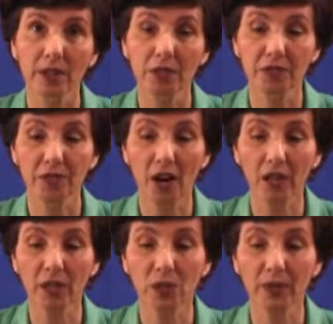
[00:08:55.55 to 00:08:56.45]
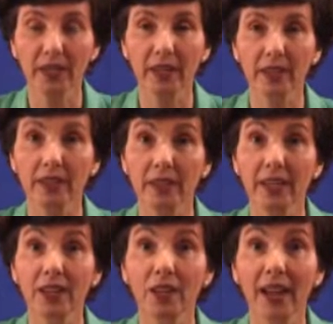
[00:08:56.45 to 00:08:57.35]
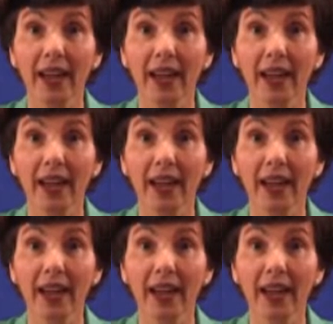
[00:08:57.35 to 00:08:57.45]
following the letter